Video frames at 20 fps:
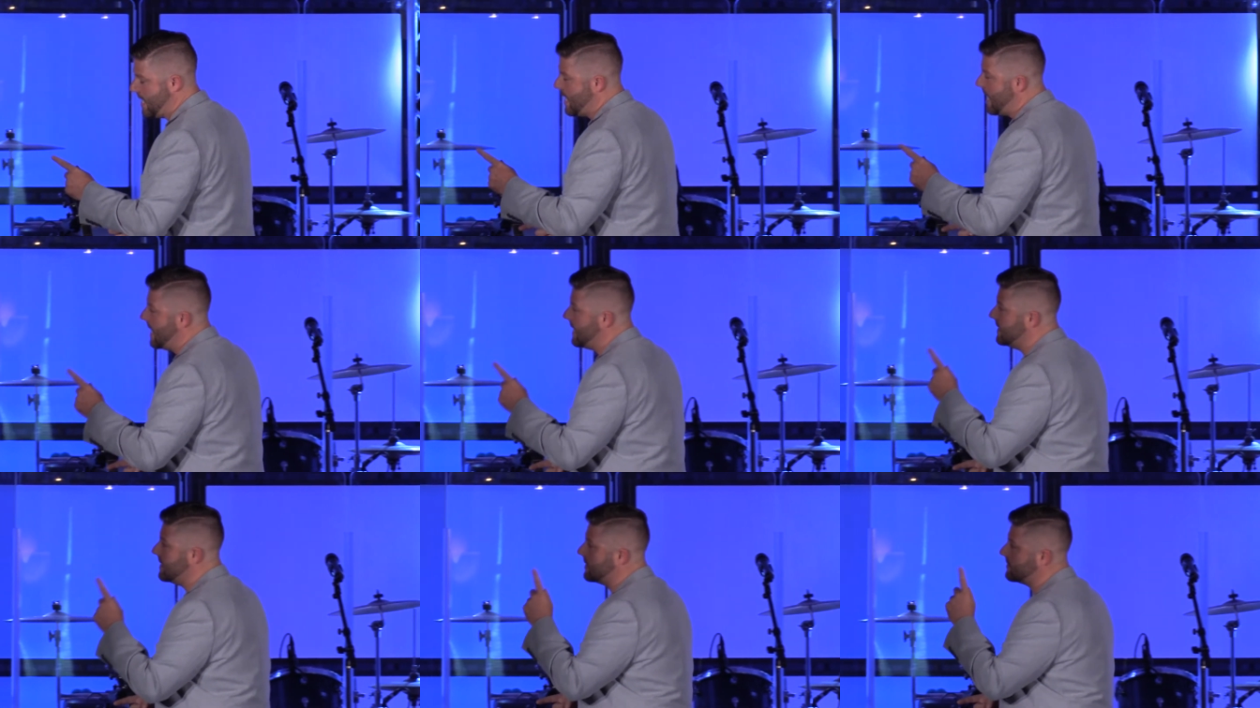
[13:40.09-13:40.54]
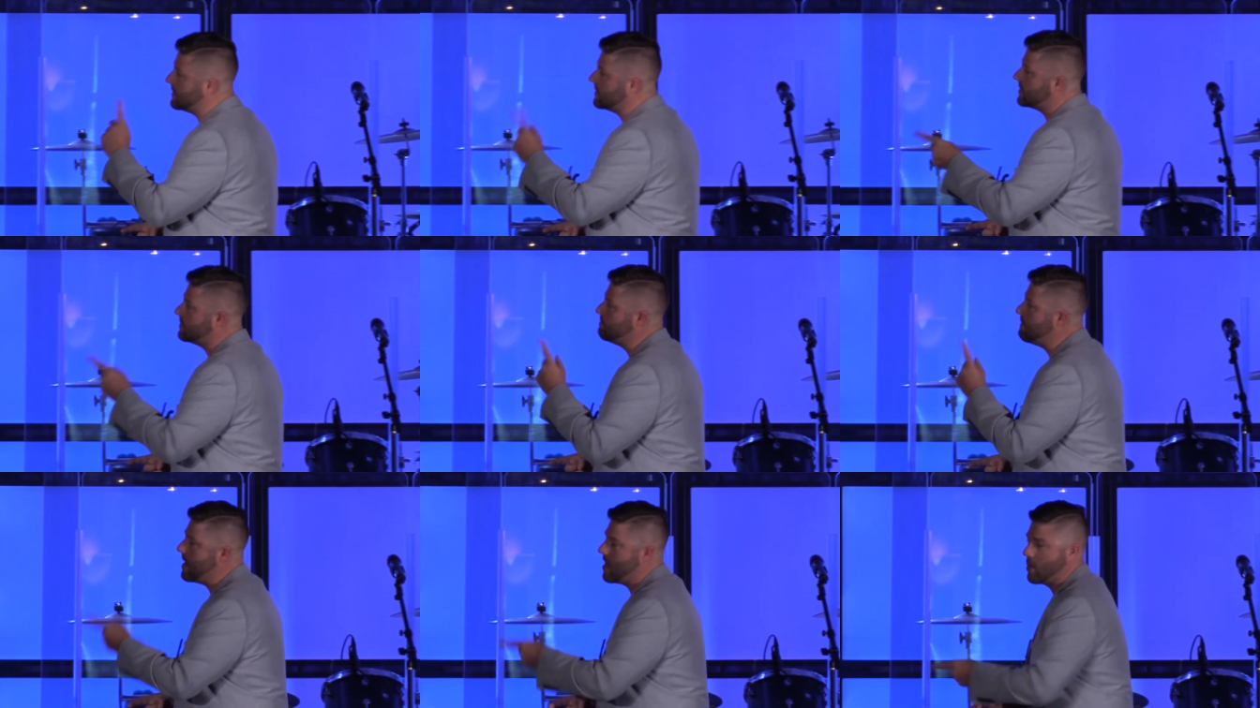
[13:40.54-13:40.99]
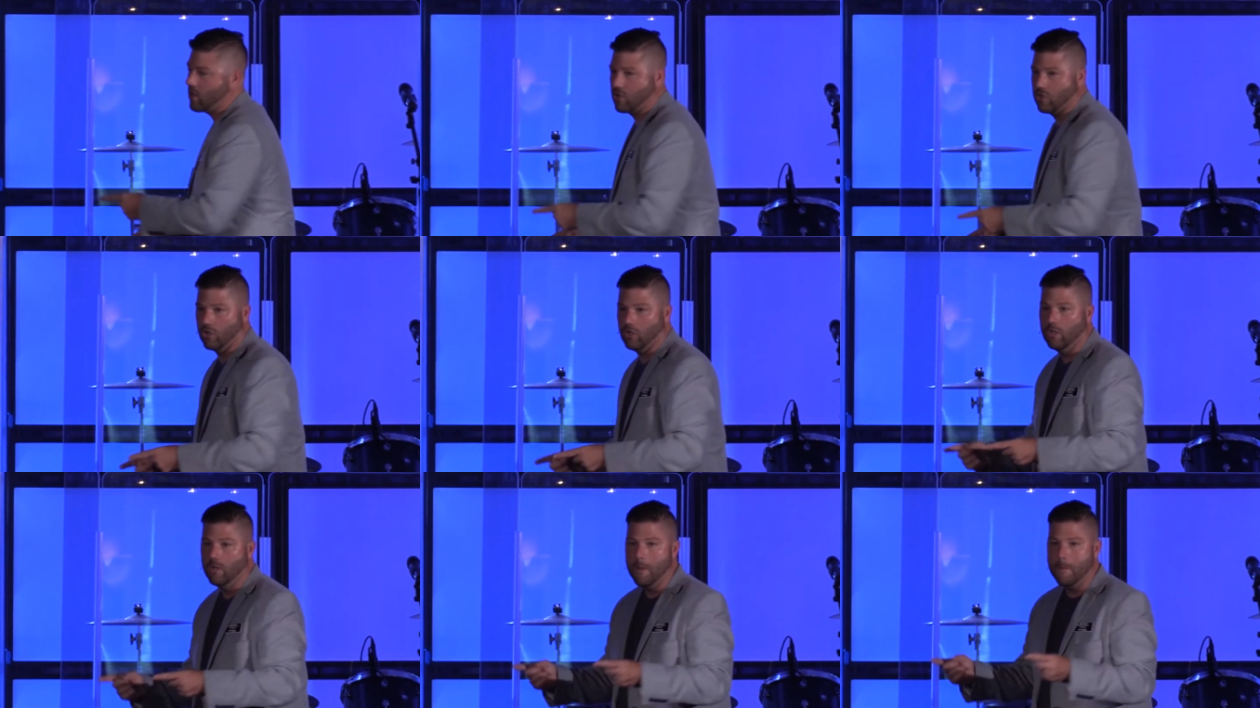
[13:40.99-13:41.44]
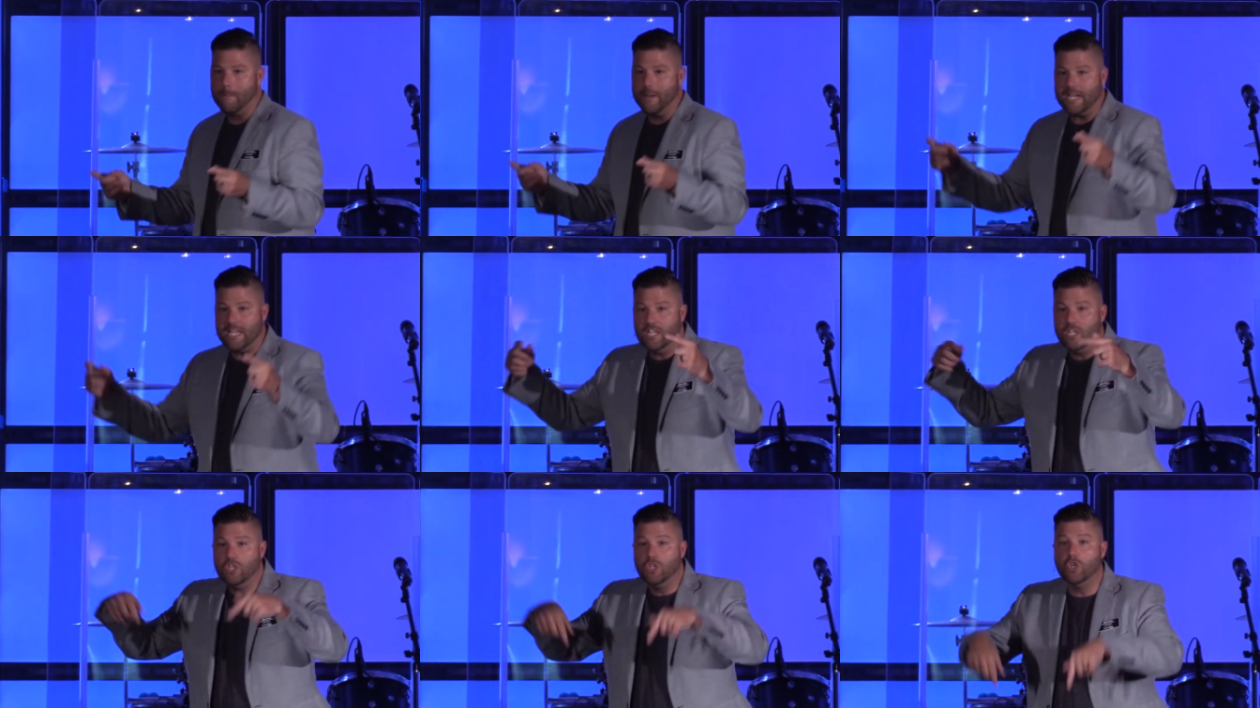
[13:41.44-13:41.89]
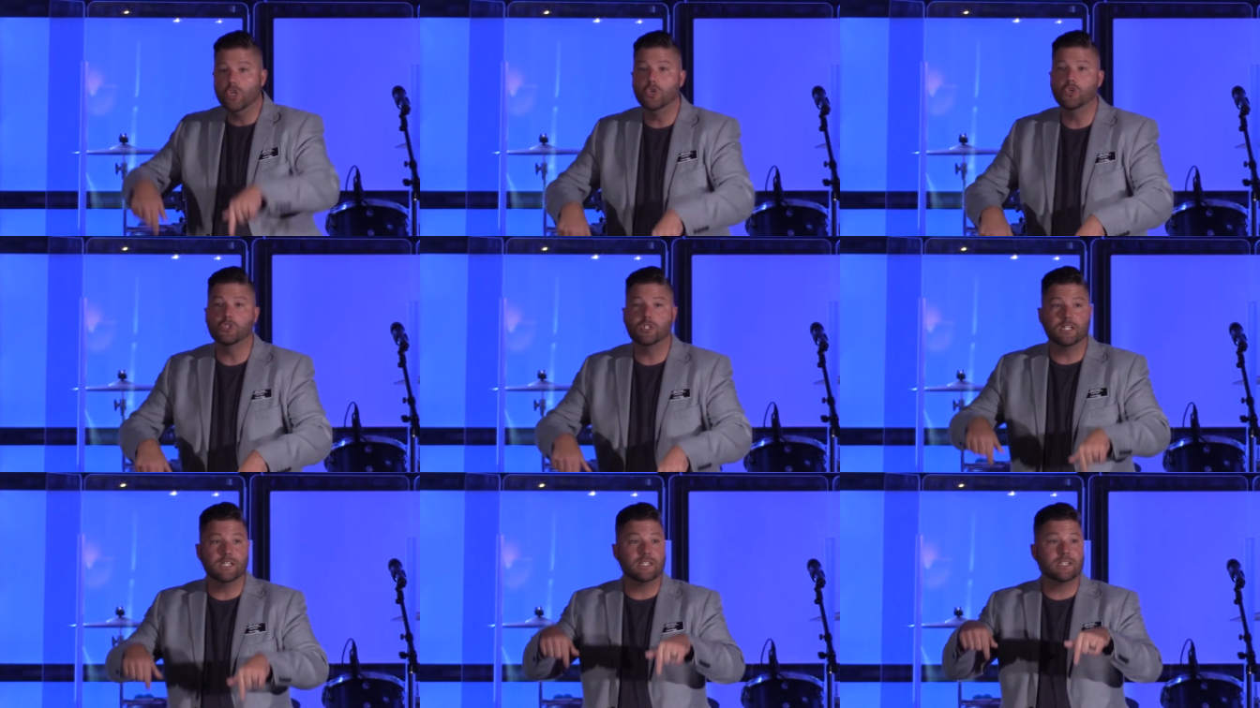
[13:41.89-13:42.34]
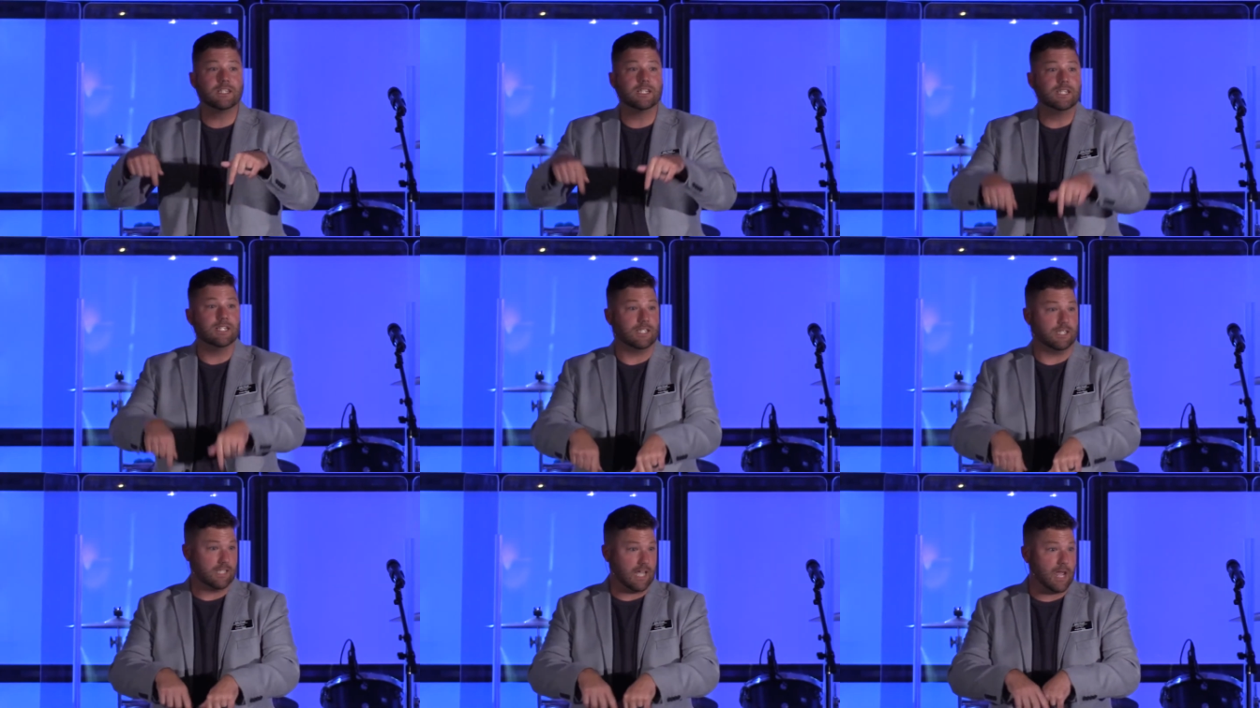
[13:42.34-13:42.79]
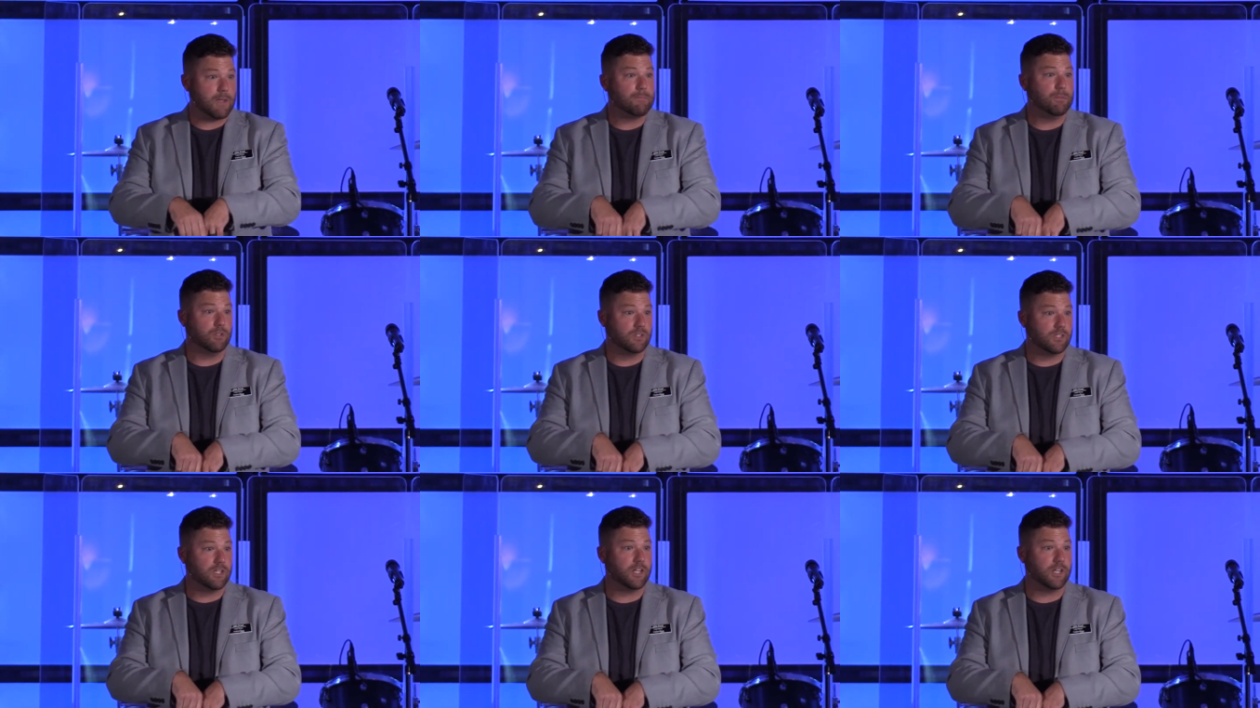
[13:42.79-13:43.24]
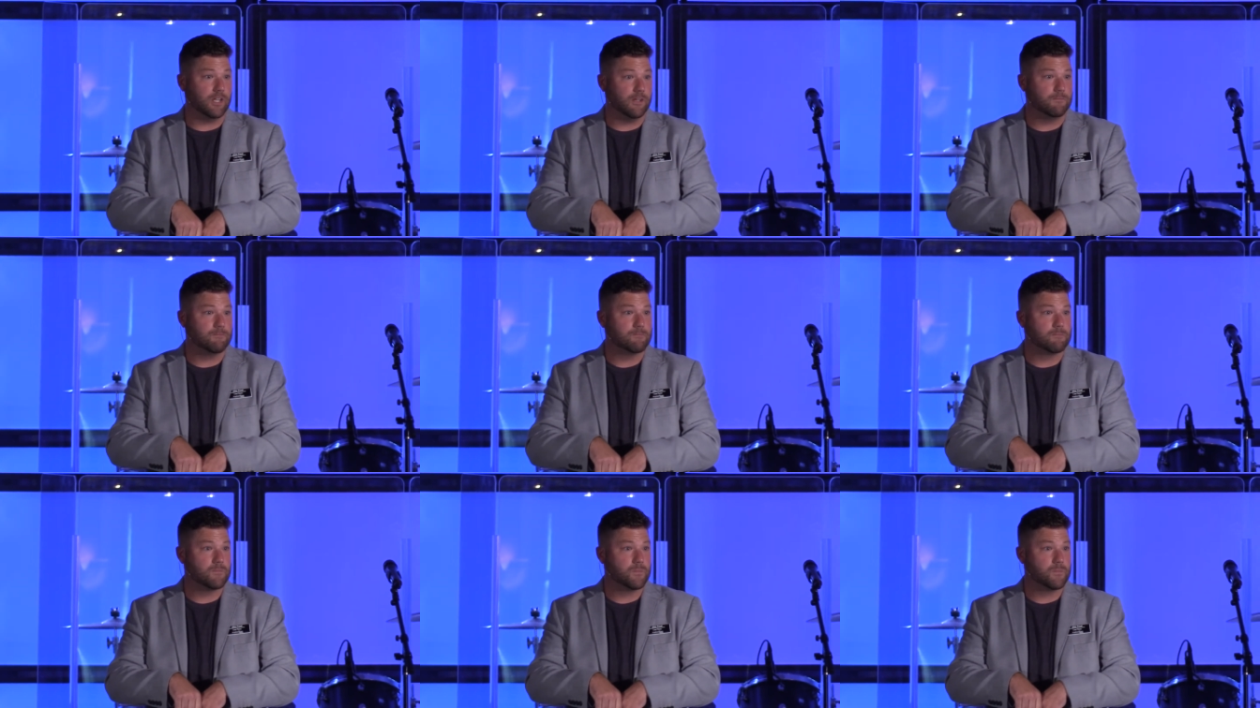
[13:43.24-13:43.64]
And he does this miracle, but he uses the disciples in it.